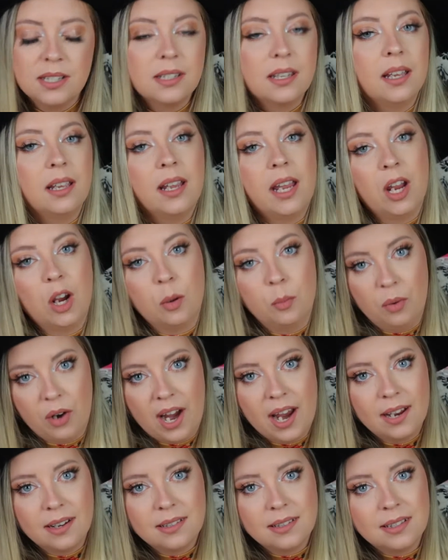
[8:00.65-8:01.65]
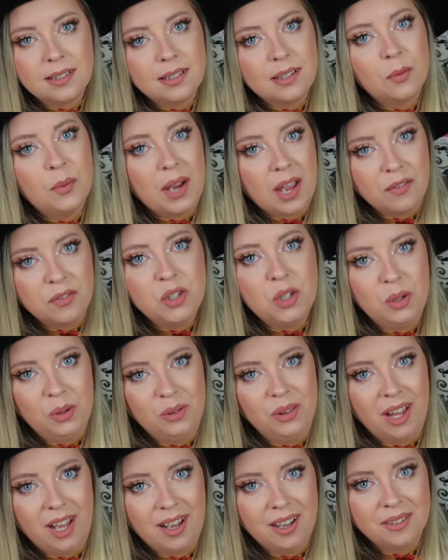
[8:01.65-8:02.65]
skincare brands. We have
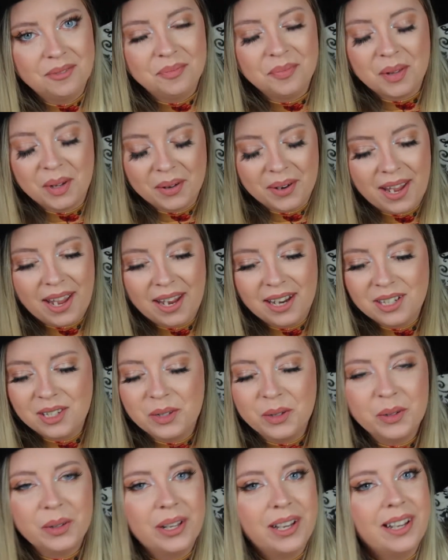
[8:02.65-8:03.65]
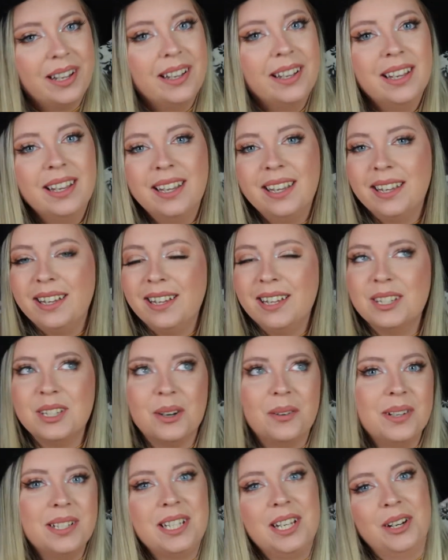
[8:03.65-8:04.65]
Tula, okay? Tula is
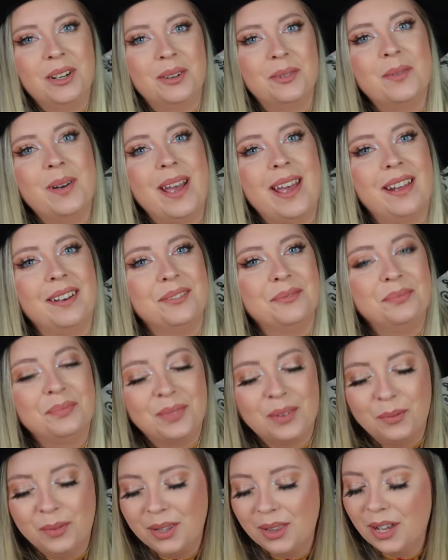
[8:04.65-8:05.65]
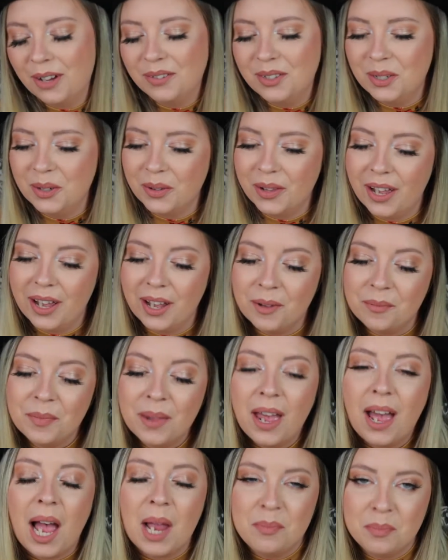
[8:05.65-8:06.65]
always here to win. We love Tula.
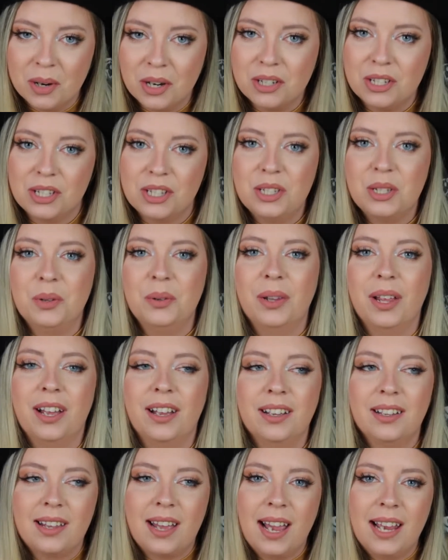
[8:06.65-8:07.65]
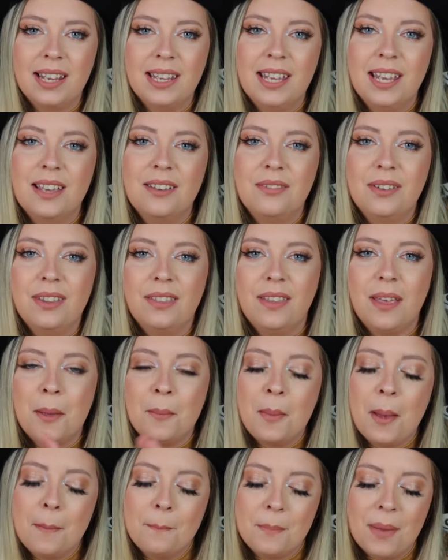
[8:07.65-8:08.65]
I purchased Tula. I give
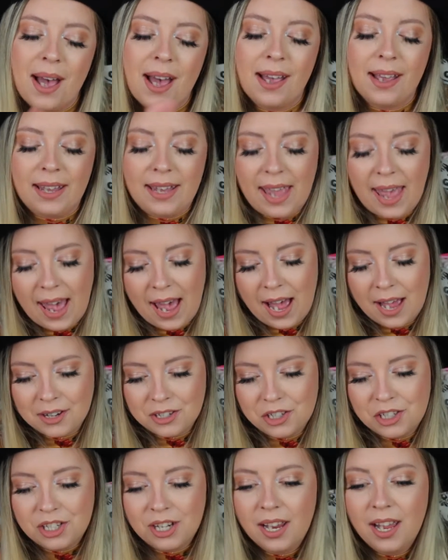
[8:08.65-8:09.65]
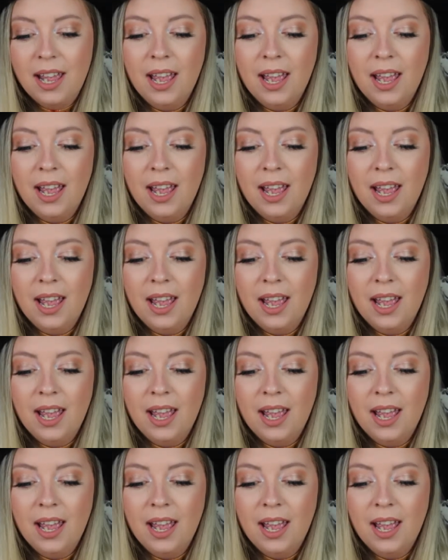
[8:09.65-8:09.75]
them my cash.